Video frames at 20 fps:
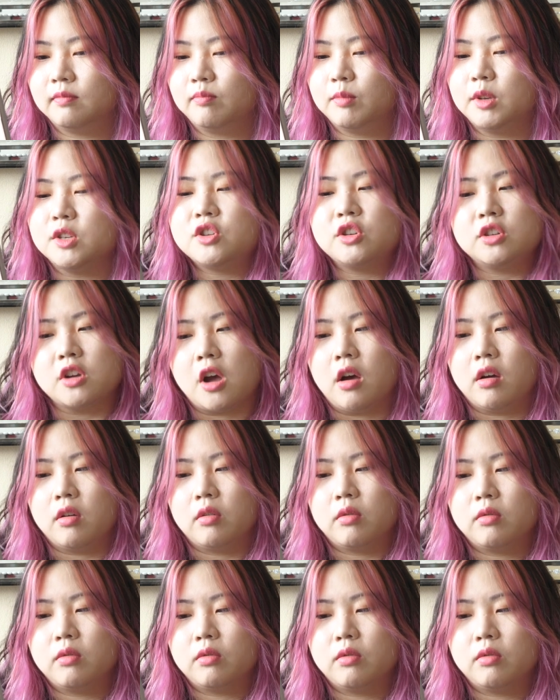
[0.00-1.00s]
But you know,
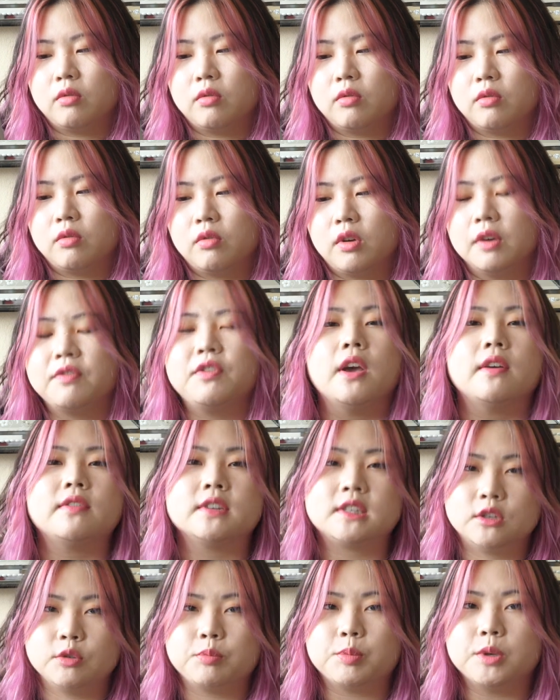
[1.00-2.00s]
if you have
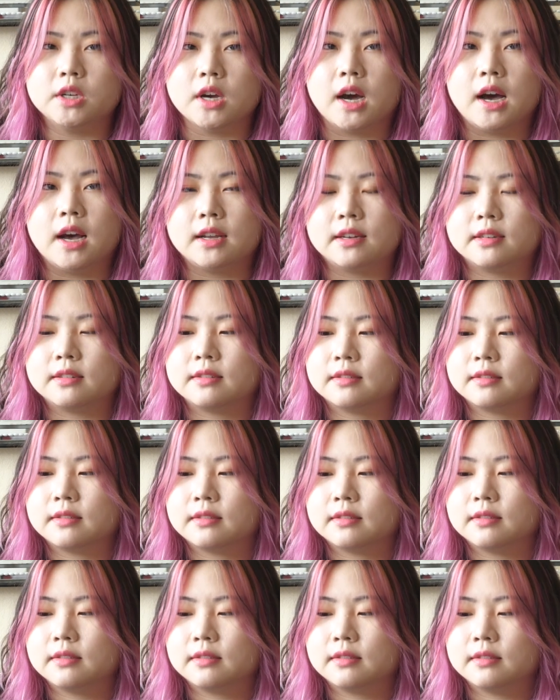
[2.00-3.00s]
a super yacht
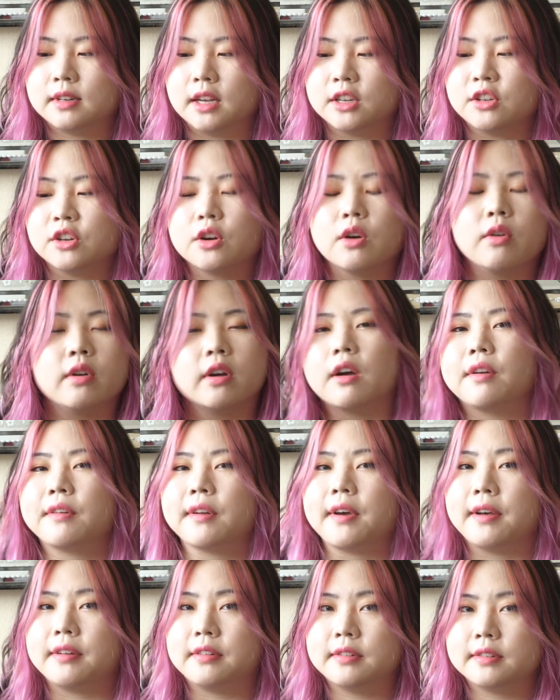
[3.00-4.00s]
and you're going on
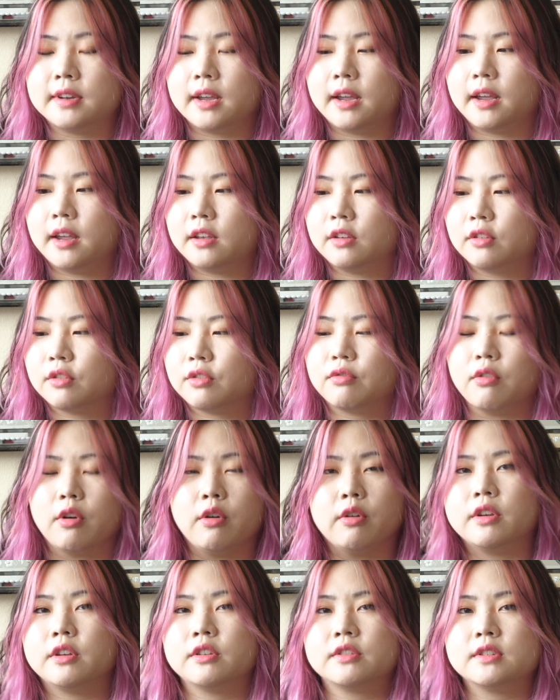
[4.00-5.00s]
holiday, you're
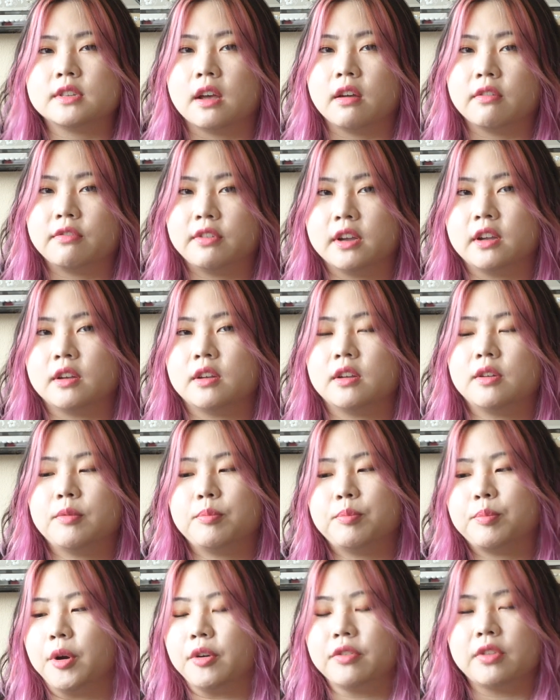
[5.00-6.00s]
throwing yourself like a
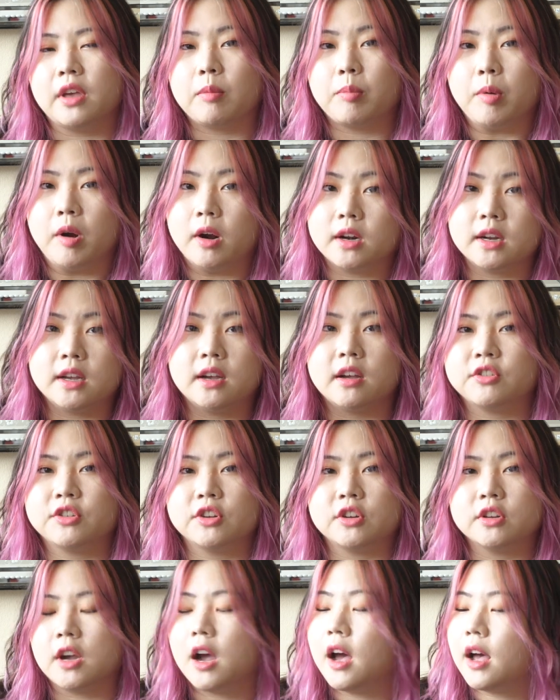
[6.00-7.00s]
birthday party on
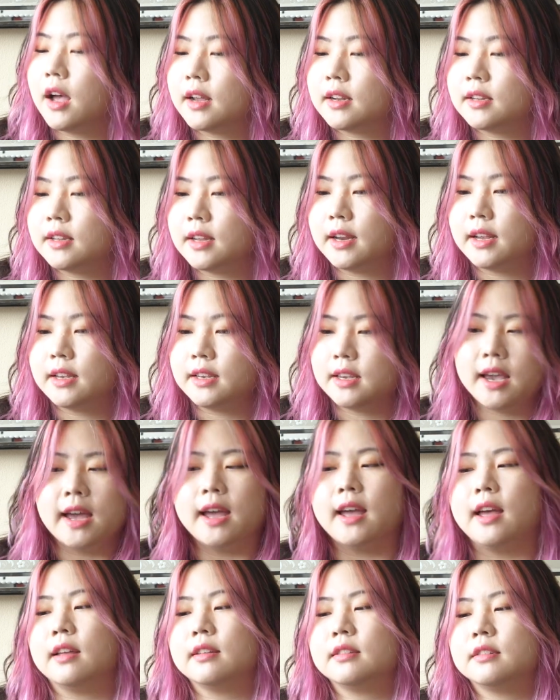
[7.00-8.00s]
your yacht, like,
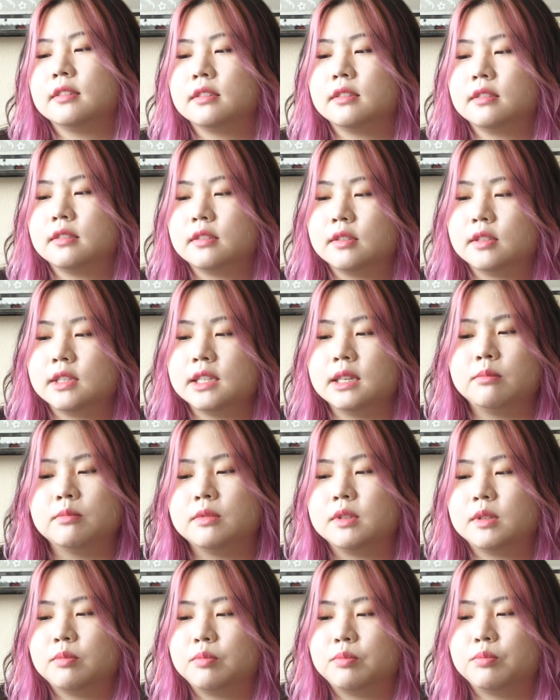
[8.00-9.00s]
yeah, it
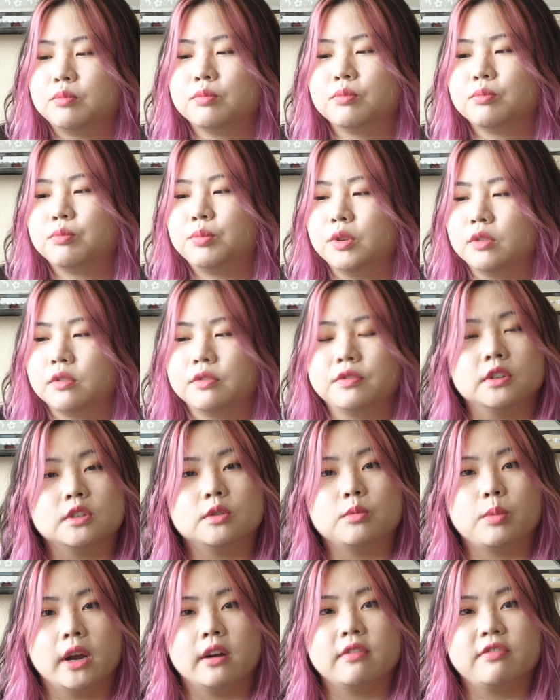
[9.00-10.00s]
seems beautiful
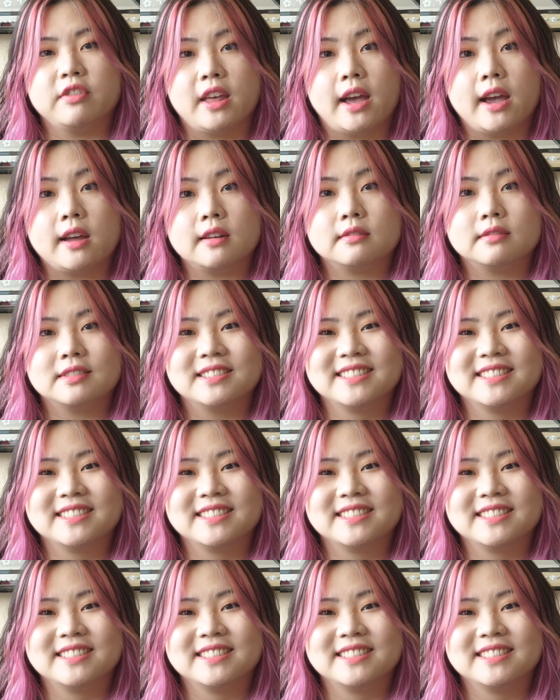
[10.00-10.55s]
to wear for that.